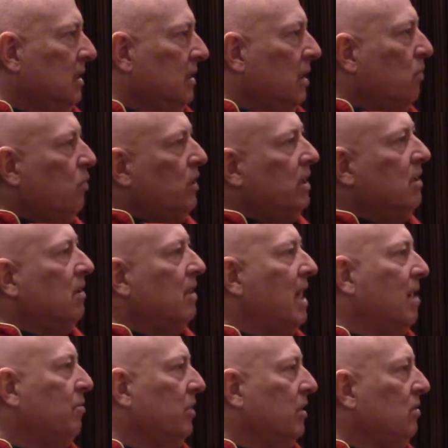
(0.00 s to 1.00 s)
And we
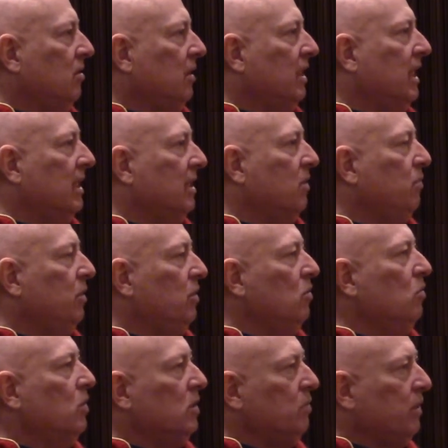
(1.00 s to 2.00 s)
collaborate together, we
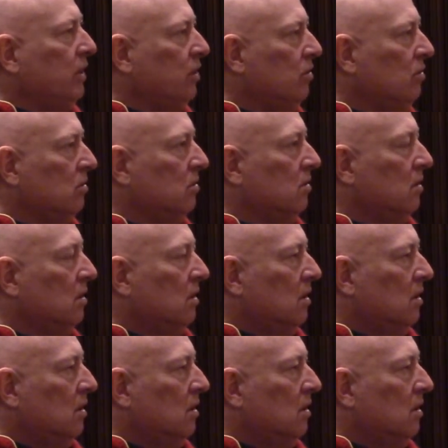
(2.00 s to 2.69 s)
do what we do.